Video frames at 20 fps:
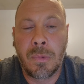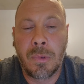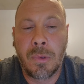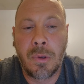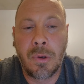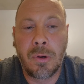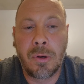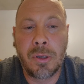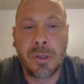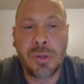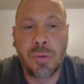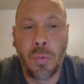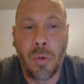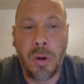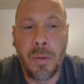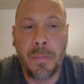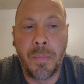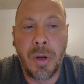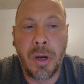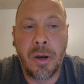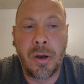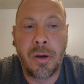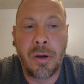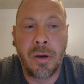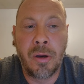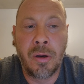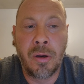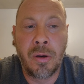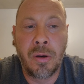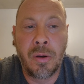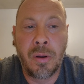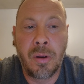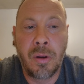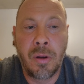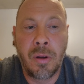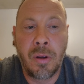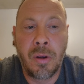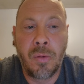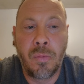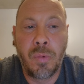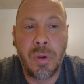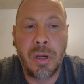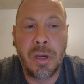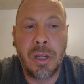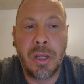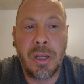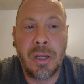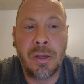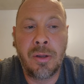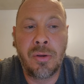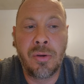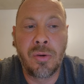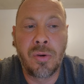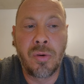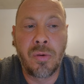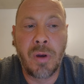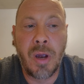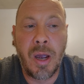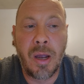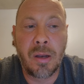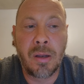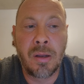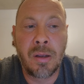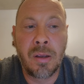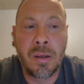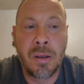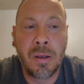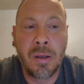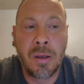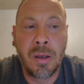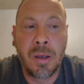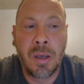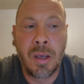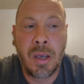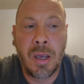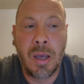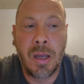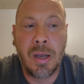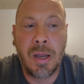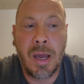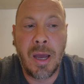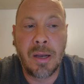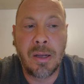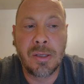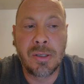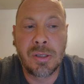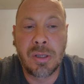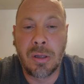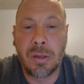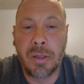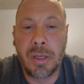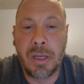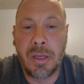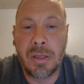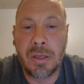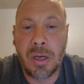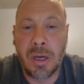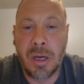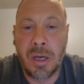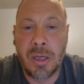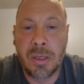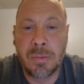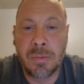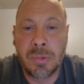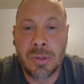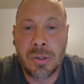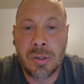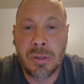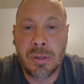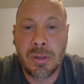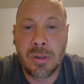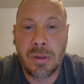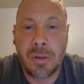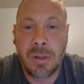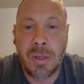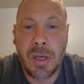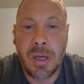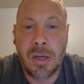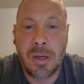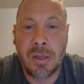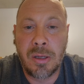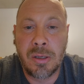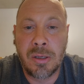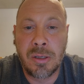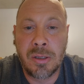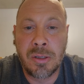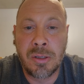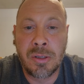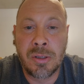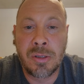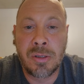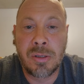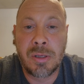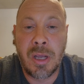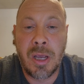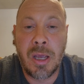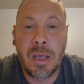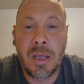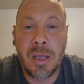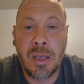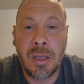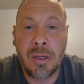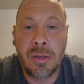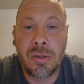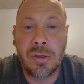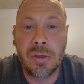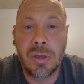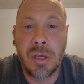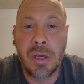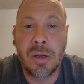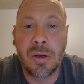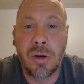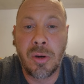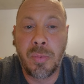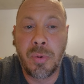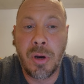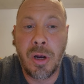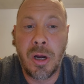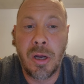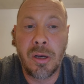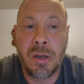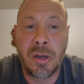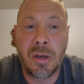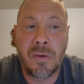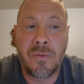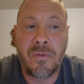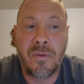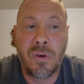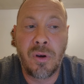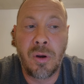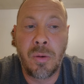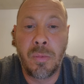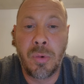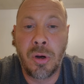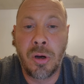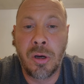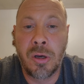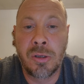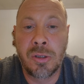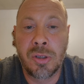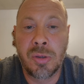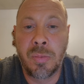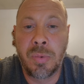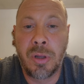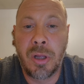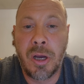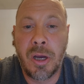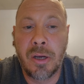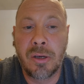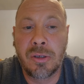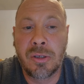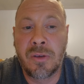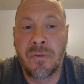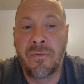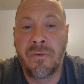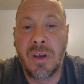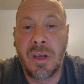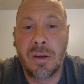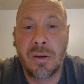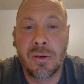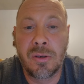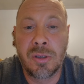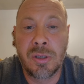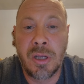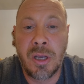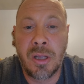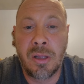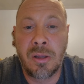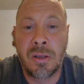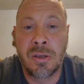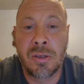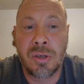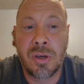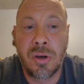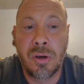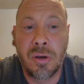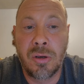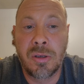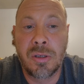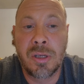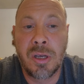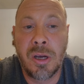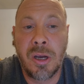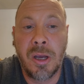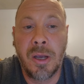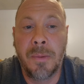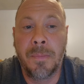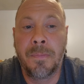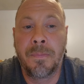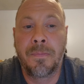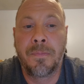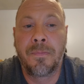There is one barrier we need to correct, and that is the lead times that it is taking to get our product from our suppliers and vendors at this current time.